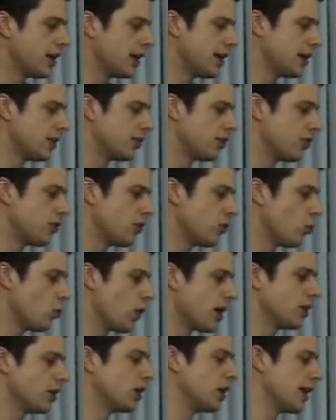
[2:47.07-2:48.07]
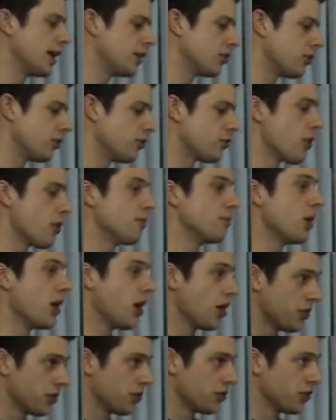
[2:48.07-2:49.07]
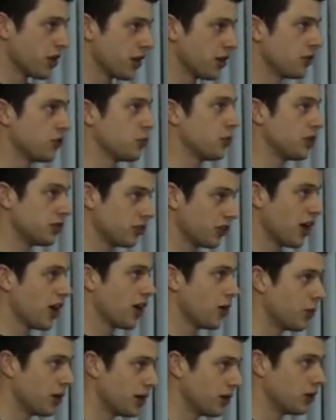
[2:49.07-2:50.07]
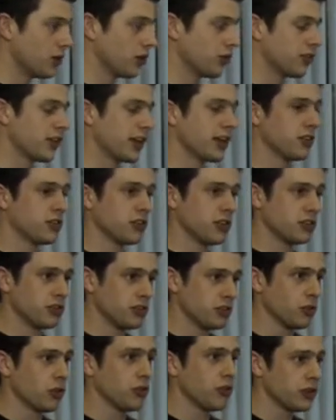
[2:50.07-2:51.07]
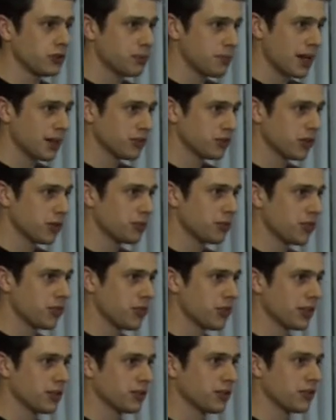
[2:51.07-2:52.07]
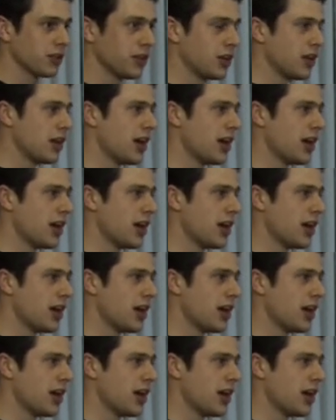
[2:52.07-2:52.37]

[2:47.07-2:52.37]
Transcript: it's well linked from other sites which are well looked at, such as all these mashups and things,